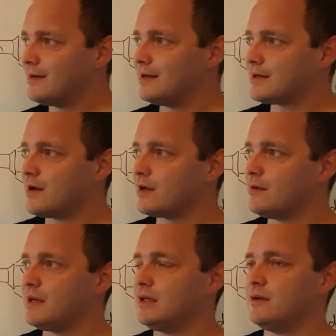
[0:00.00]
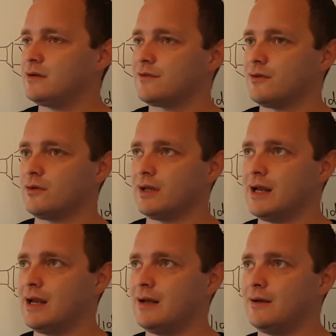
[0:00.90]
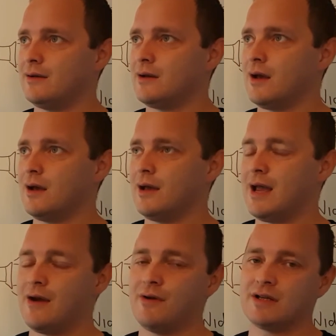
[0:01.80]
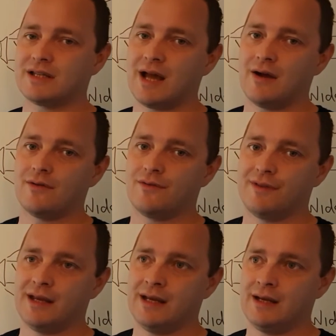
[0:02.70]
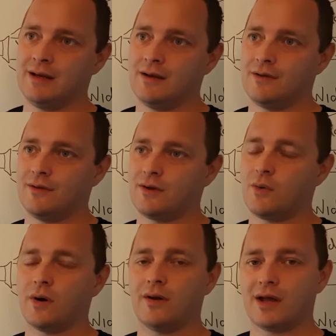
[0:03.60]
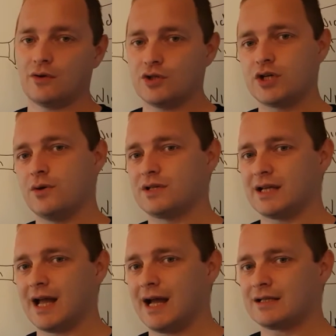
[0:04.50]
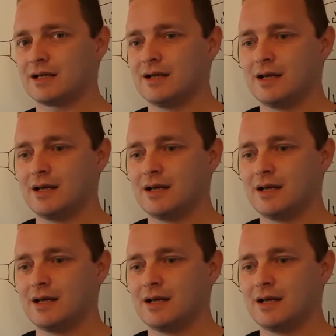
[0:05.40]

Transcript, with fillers: it's only going to be useful in uh, areas that the quarry that you're shooting at